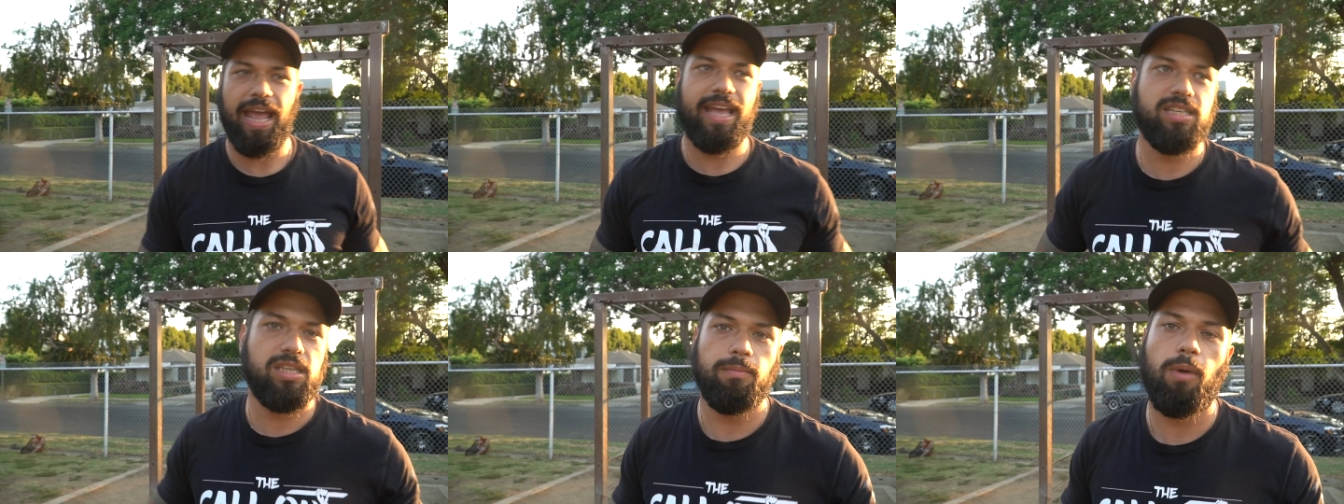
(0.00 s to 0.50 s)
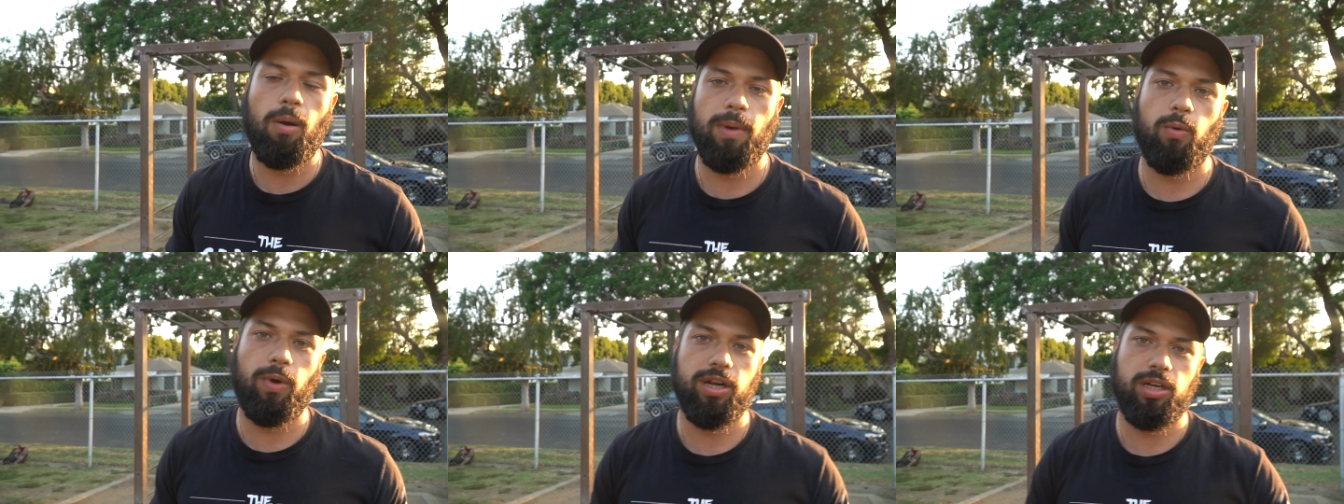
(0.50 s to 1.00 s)
is the
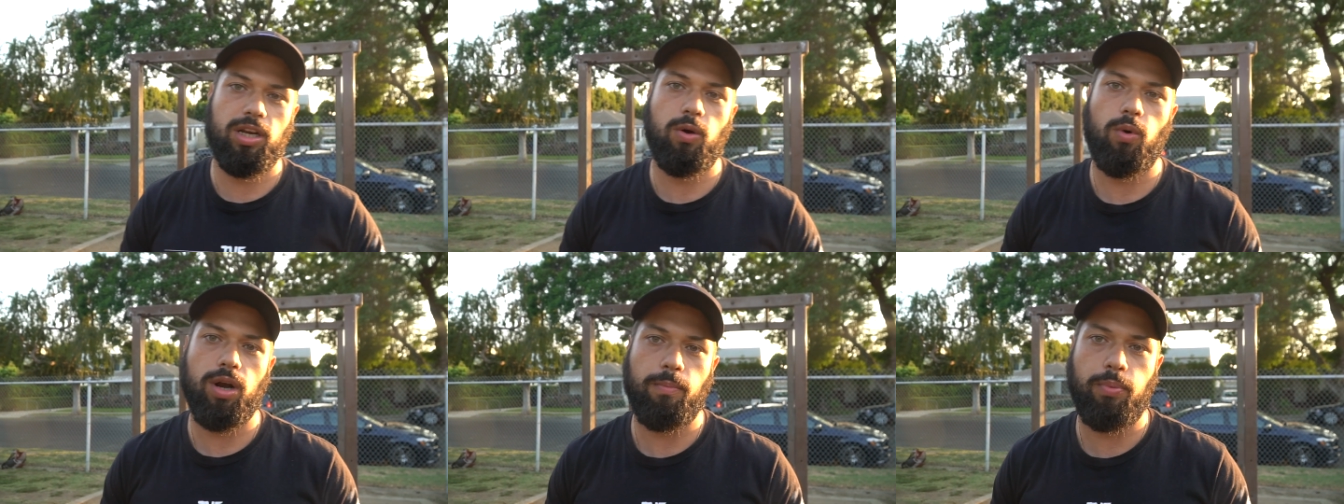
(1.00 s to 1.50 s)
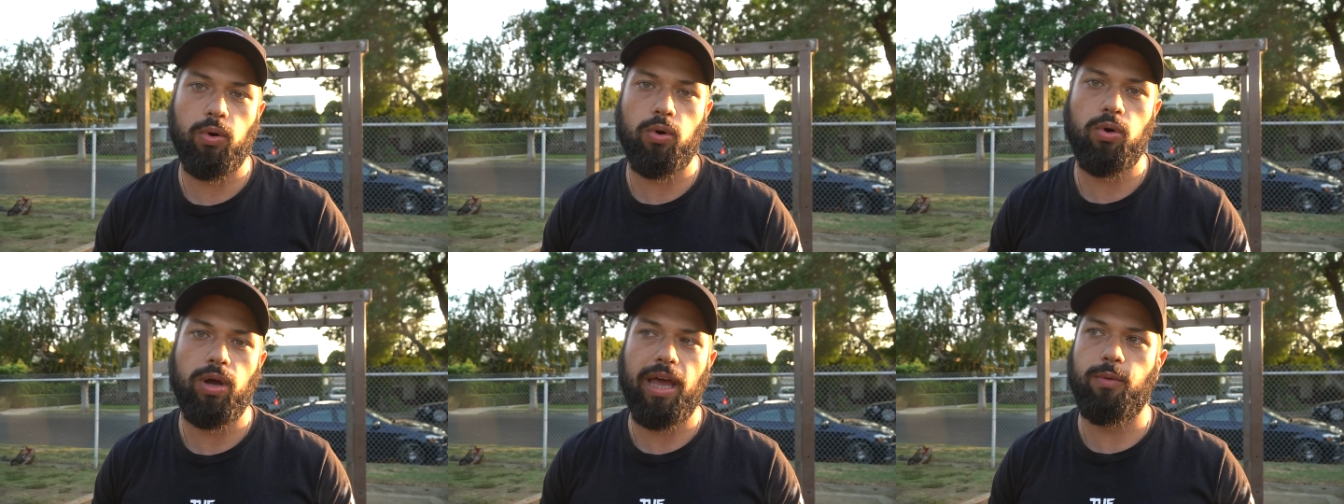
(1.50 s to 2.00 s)
moment where you're gonna wanna
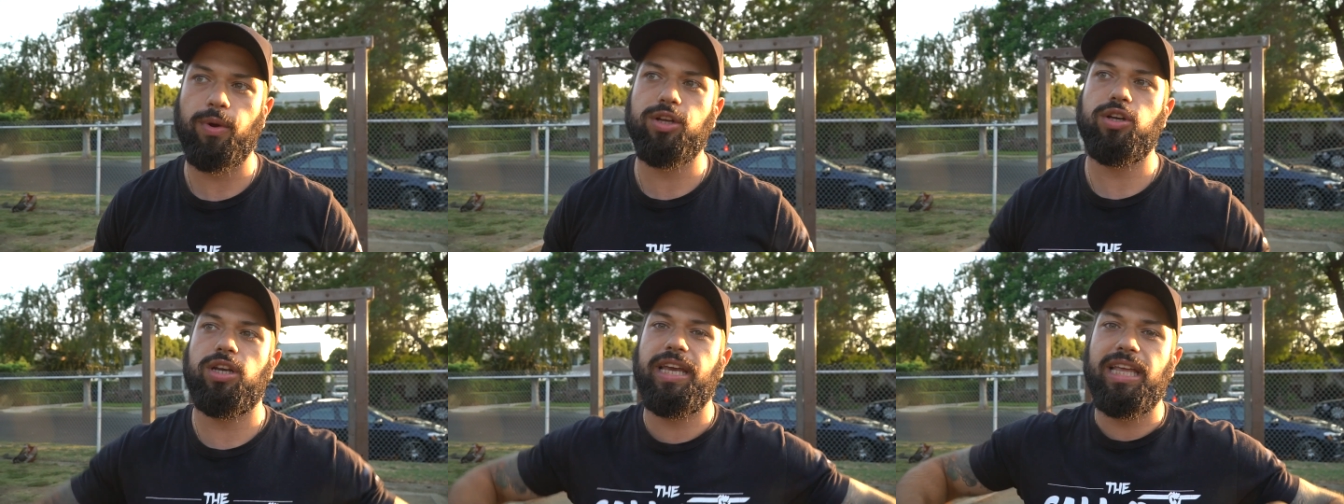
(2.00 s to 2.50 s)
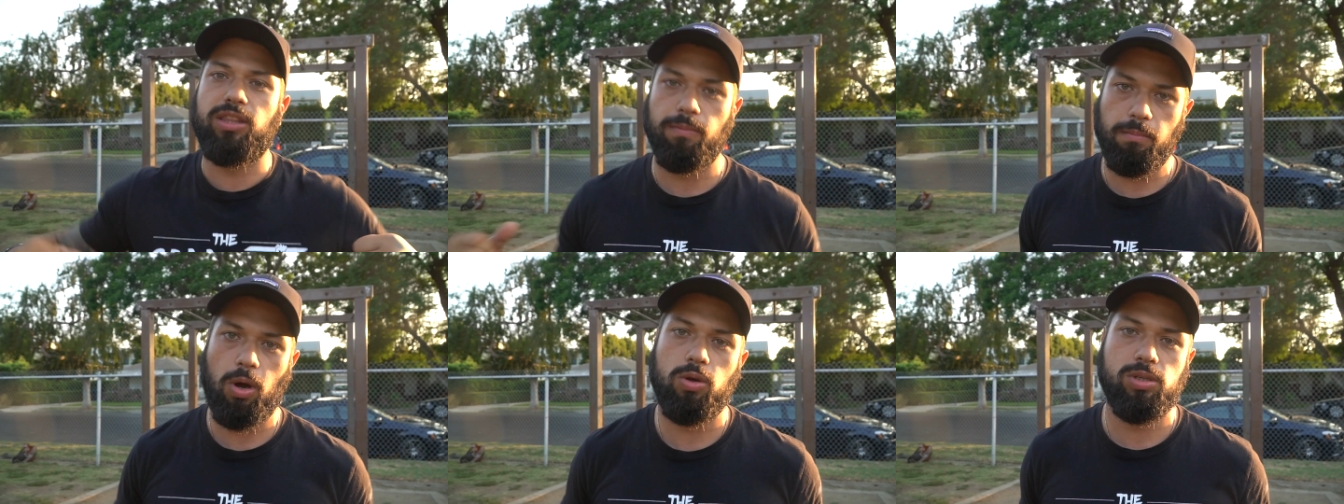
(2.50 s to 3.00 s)
pull and where you're gonna get the
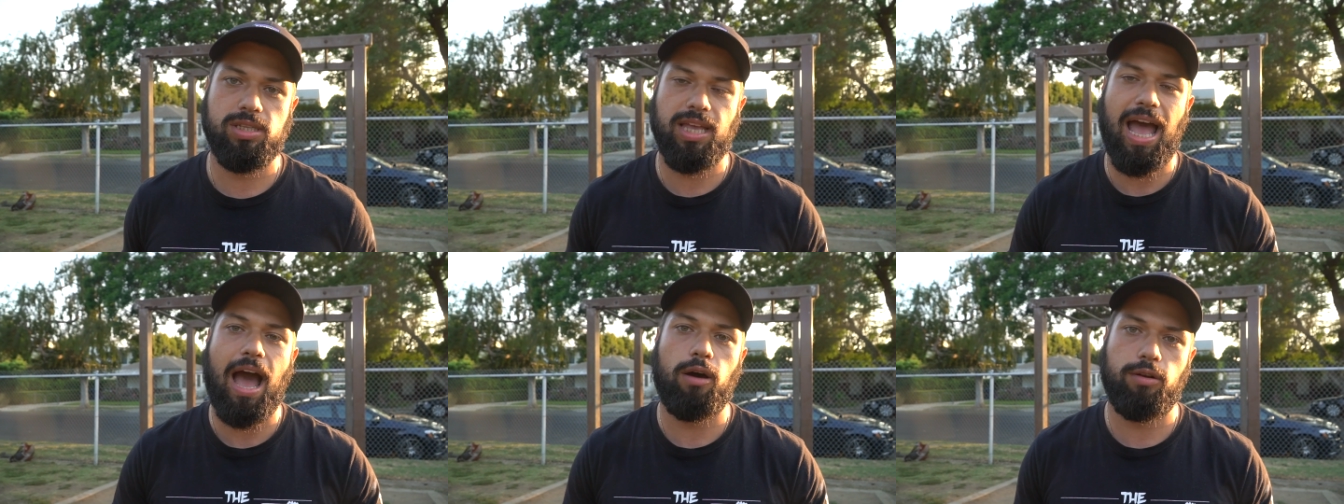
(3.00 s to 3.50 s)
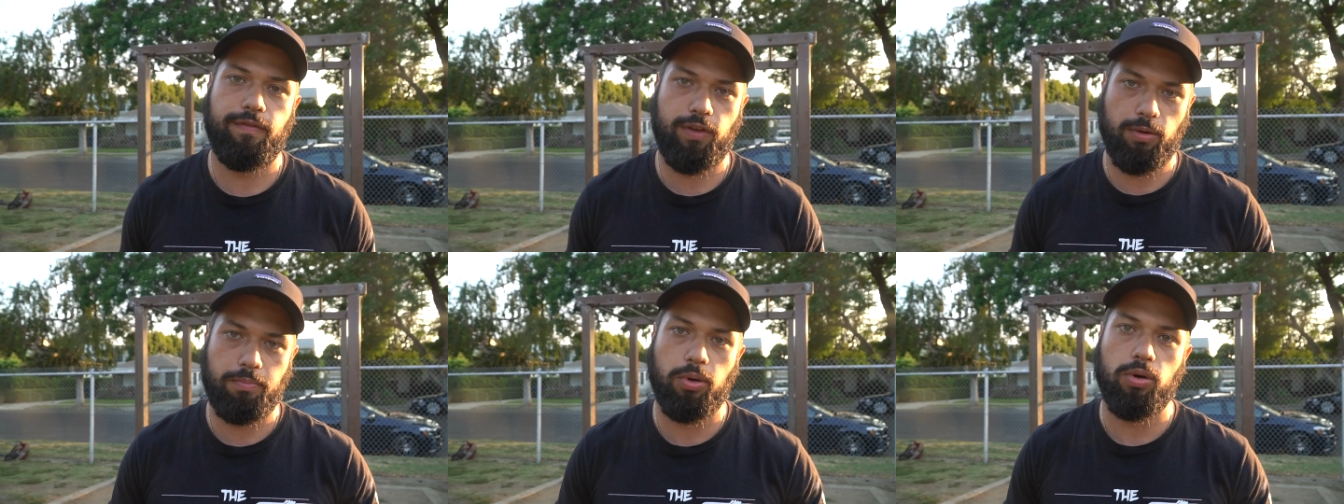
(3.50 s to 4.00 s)
most out of
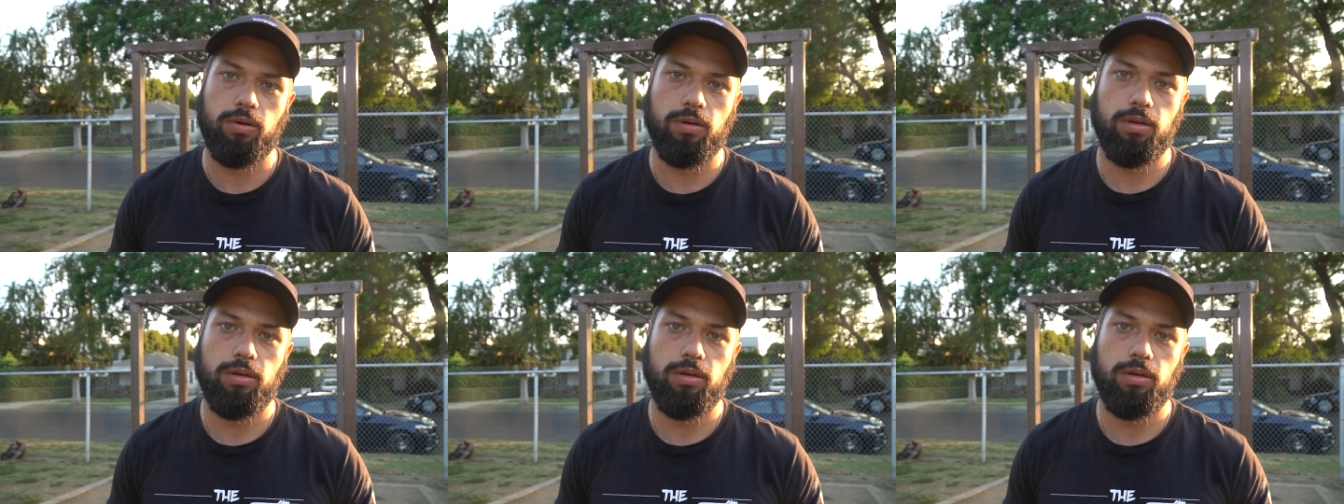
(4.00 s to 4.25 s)
your pull.